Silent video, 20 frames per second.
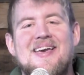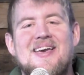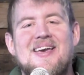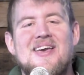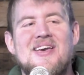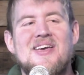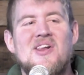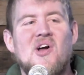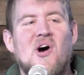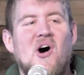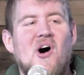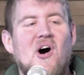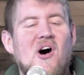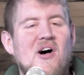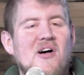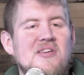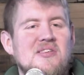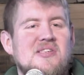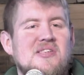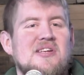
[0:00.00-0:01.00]
In
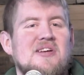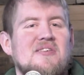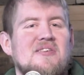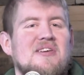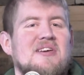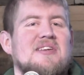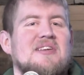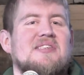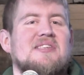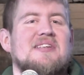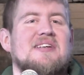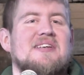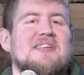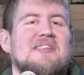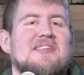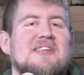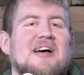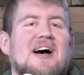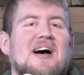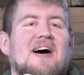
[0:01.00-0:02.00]
all
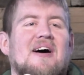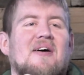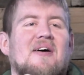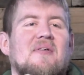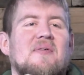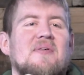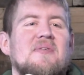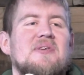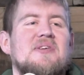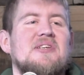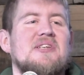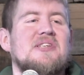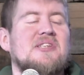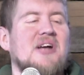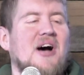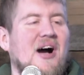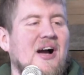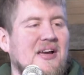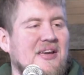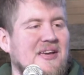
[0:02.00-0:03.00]
seriousness, we were just
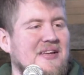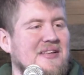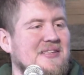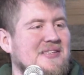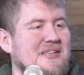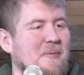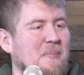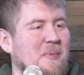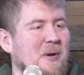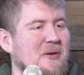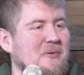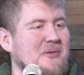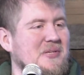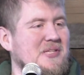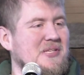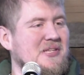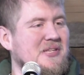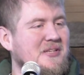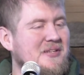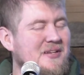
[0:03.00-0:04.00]
talking. Somebody
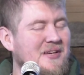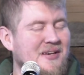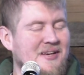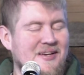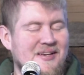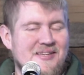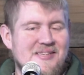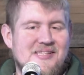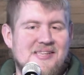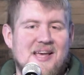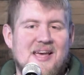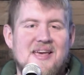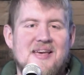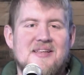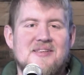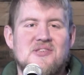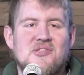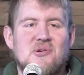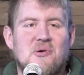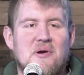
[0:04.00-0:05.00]
was
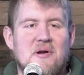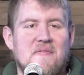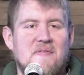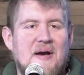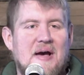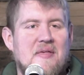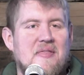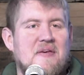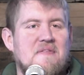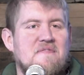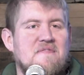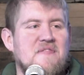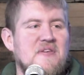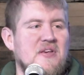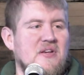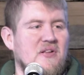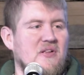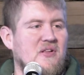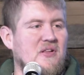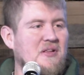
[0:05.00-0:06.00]
saying sort of how they
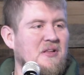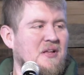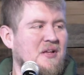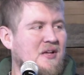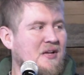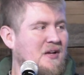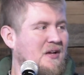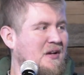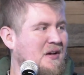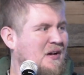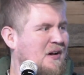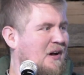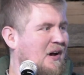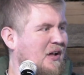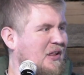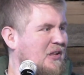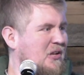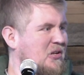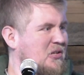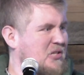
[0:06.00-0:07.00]
feel
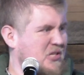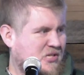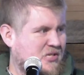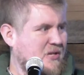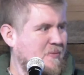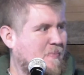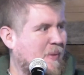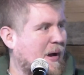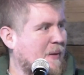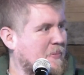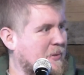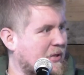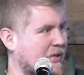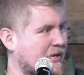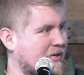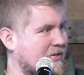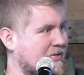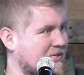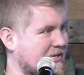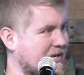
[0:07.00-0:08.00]
a little
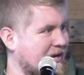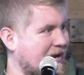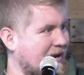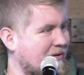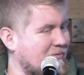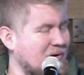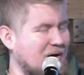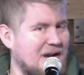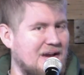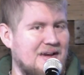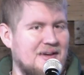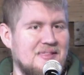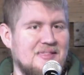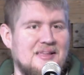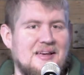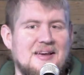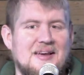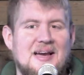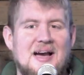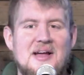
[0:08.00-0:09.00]
discombobulated today, right?
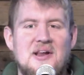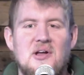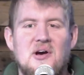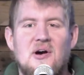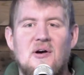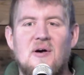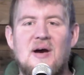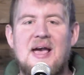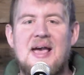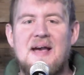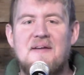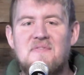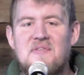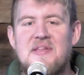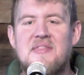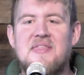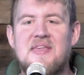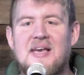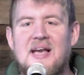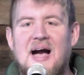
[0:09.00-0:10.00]
Like, I know
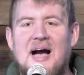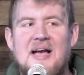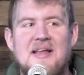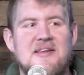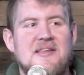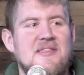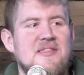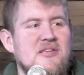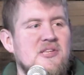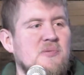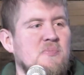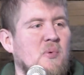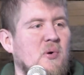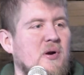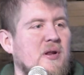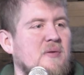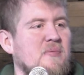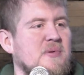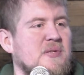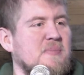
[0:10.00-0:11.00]
everything I did this
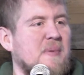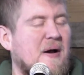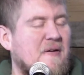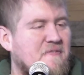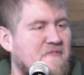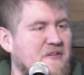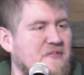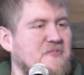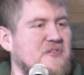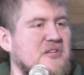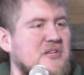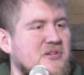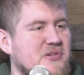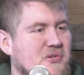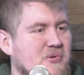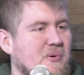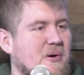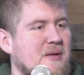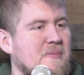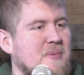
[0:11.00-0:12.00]
morning was about 15,
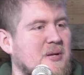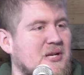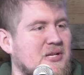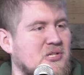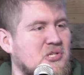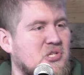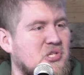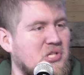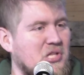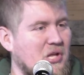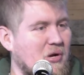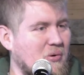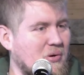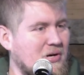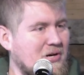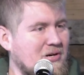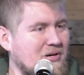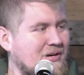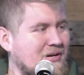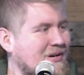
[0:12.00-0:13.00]
20 minutes
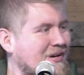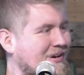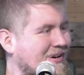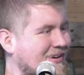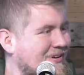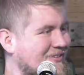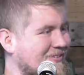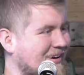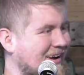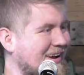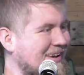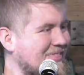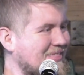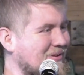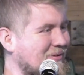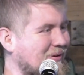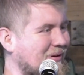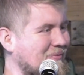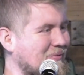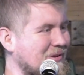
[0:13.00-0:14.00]
slower, right,
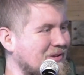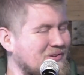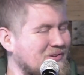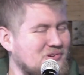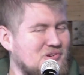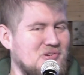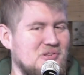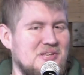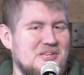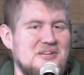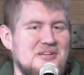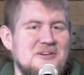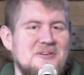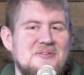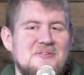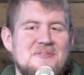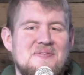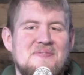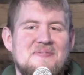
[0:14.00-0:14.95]
than what we usually do.